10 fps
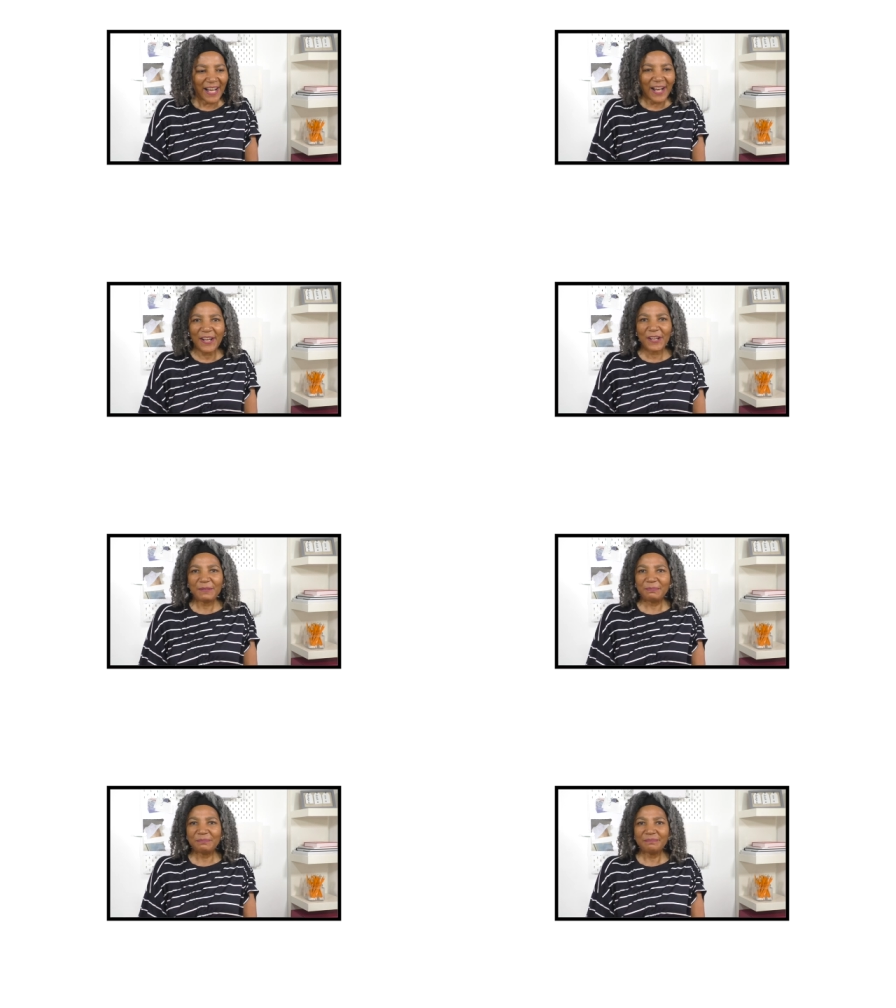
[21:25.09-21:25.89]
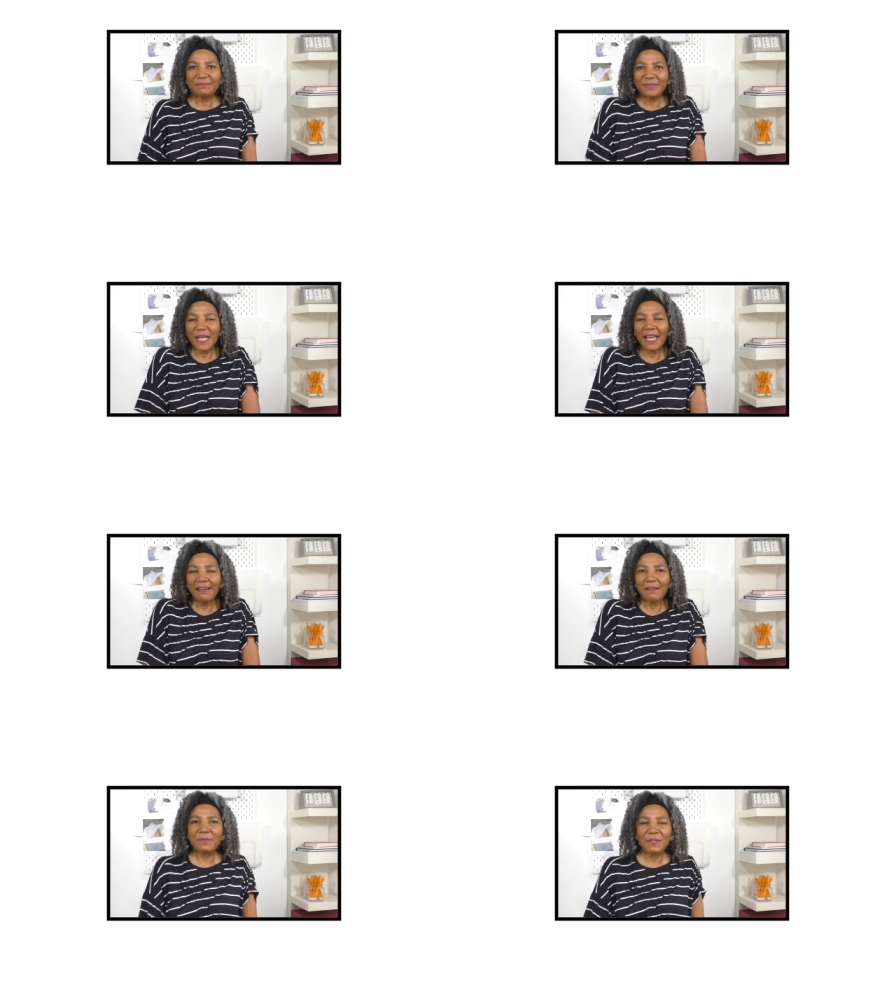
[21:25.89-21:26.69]
Um, yeah,
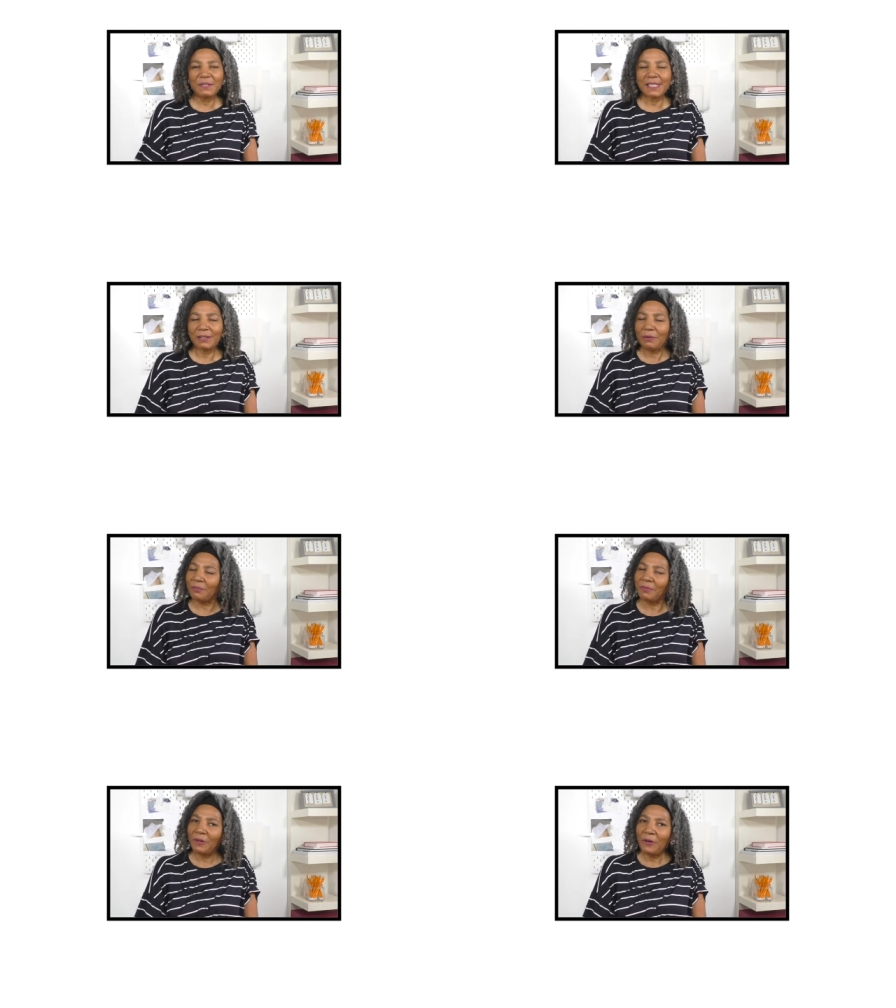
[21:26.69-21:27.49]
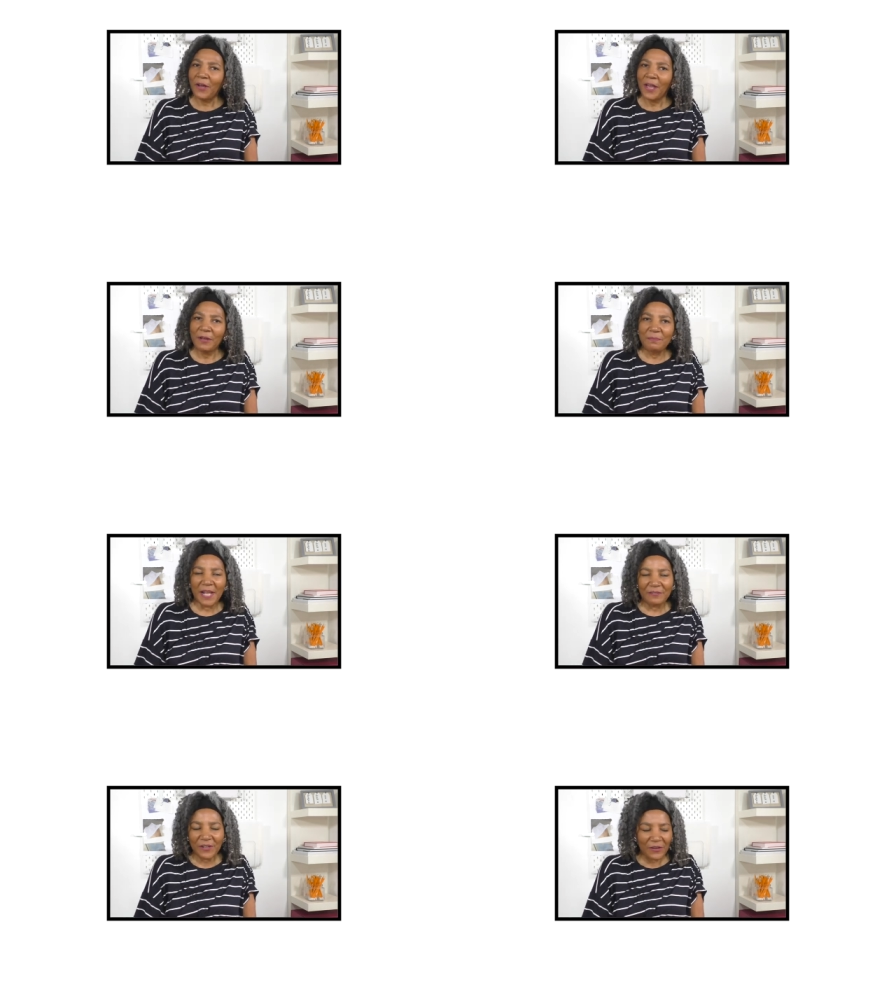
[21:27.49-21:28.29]
I'm using up um,
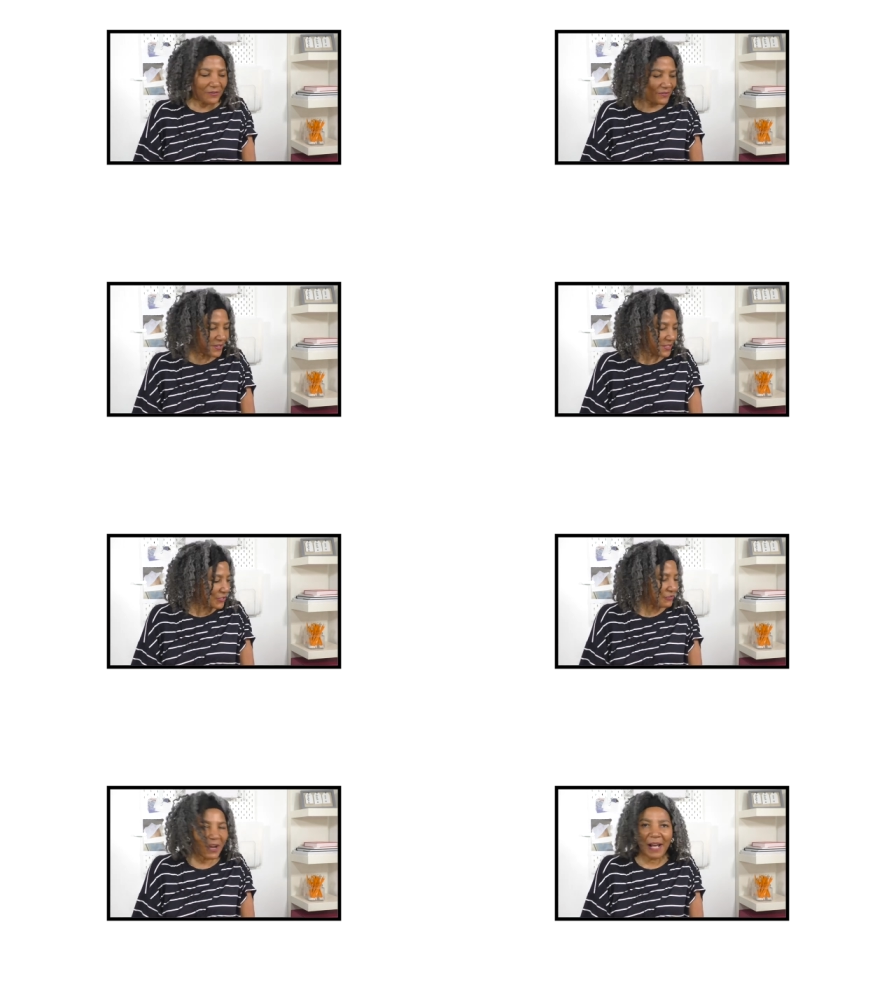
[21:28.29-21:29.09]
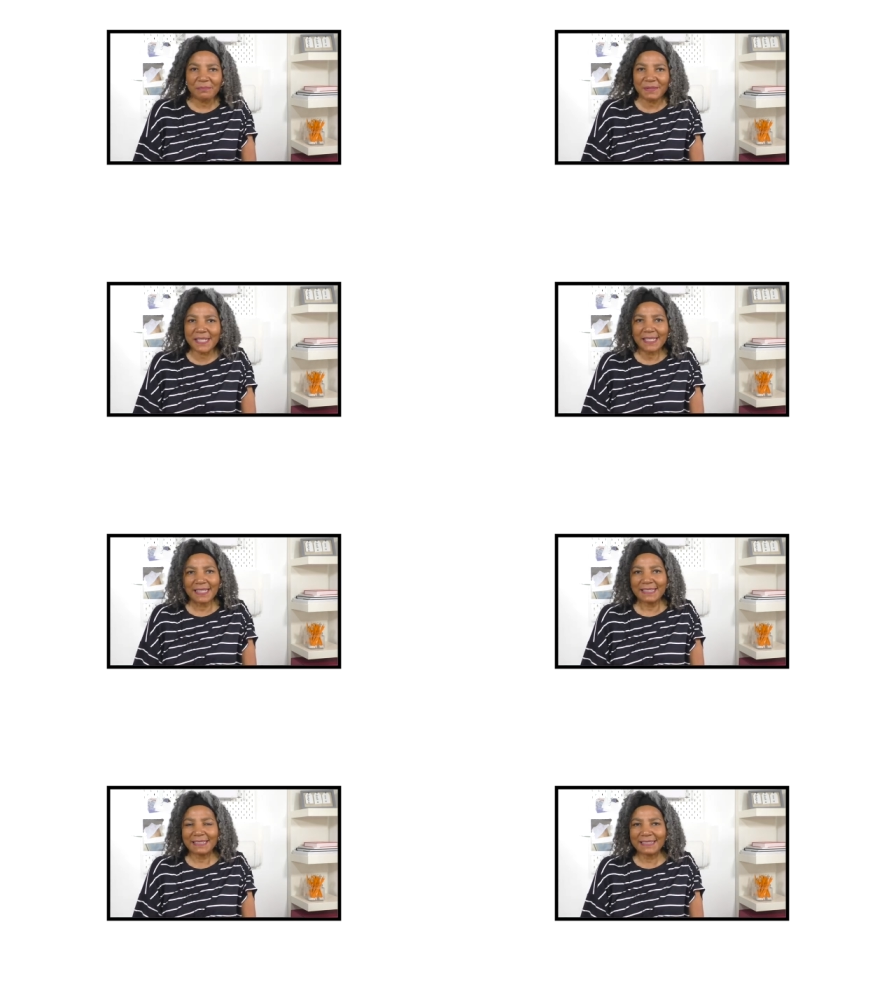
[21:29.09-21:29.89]
leftover scraps
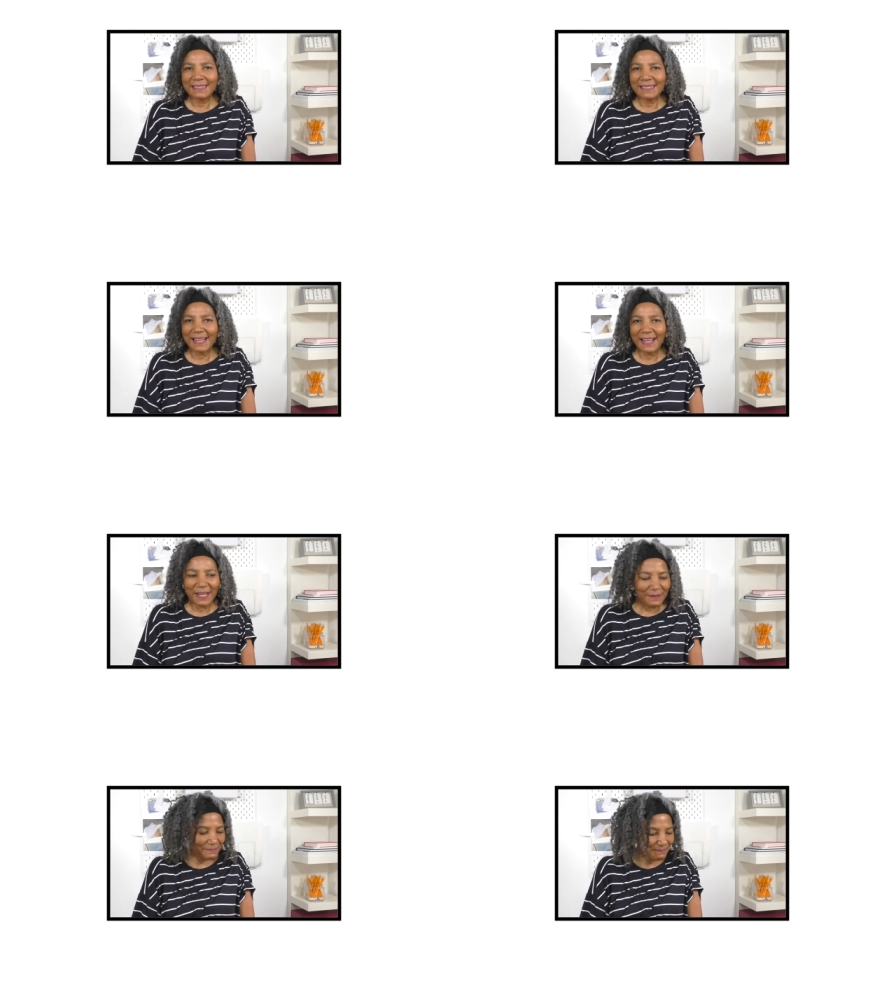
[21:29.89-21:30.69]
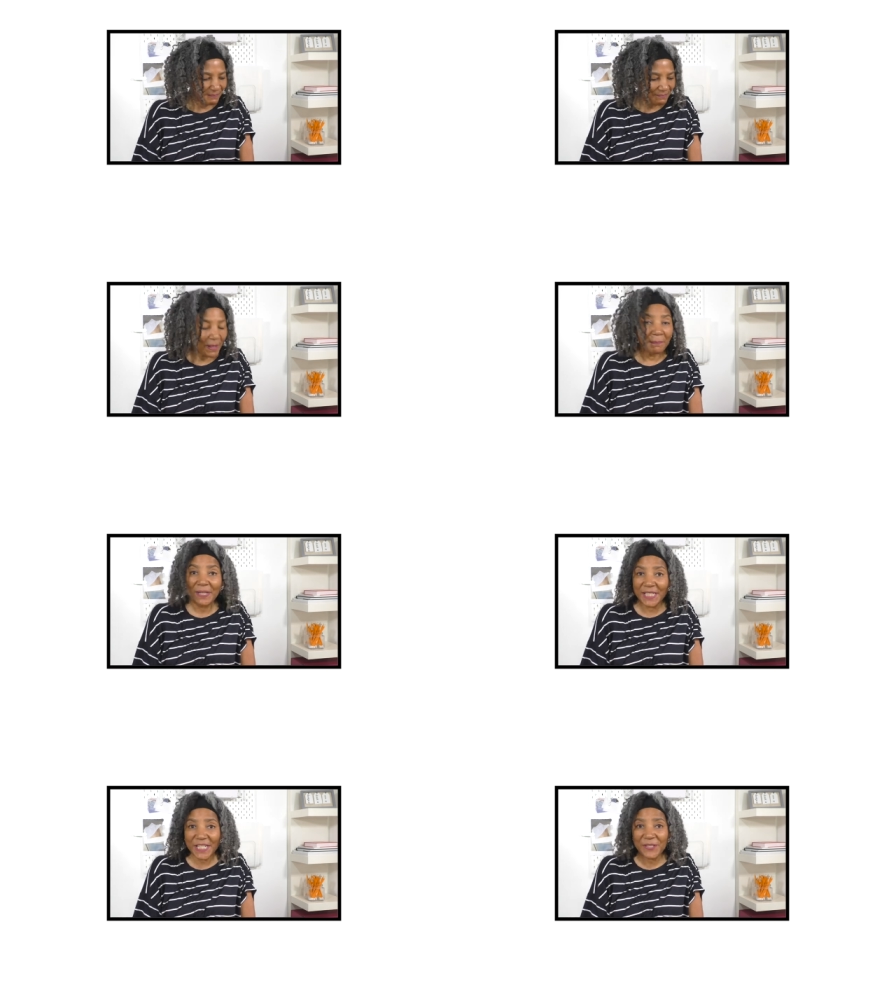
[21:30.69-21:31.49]
and I am
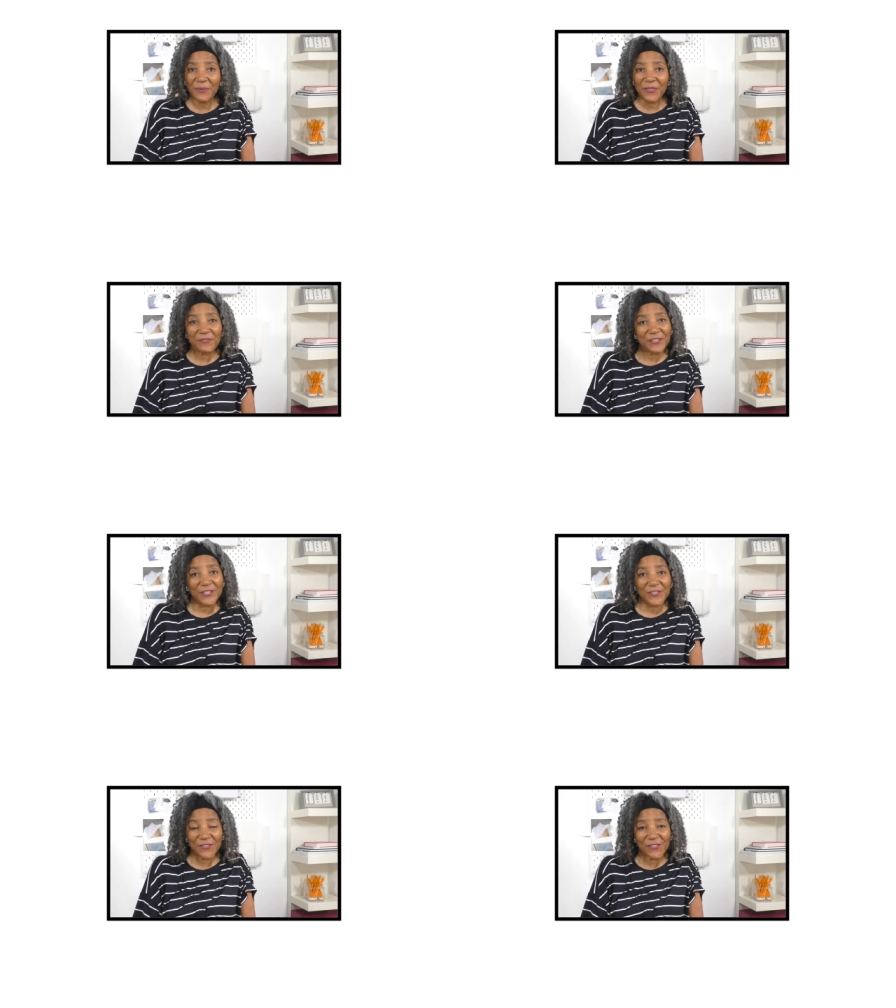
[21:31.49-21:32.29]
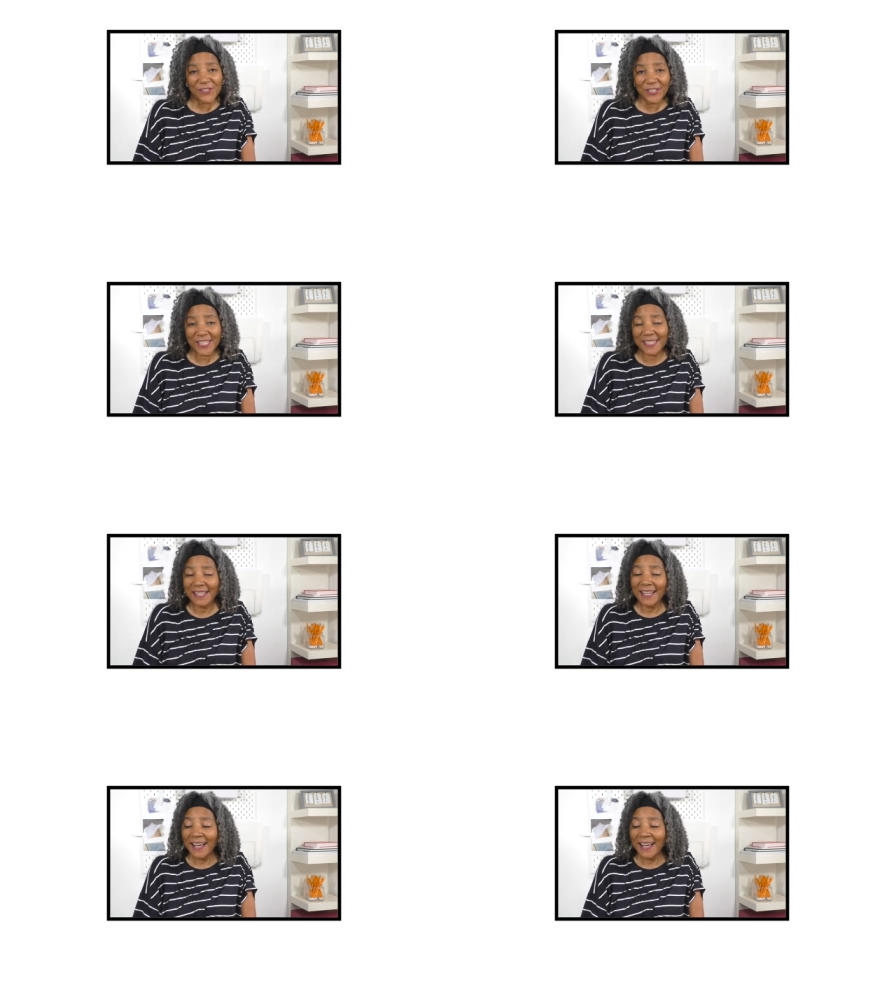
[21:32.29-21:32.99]
pleased with the results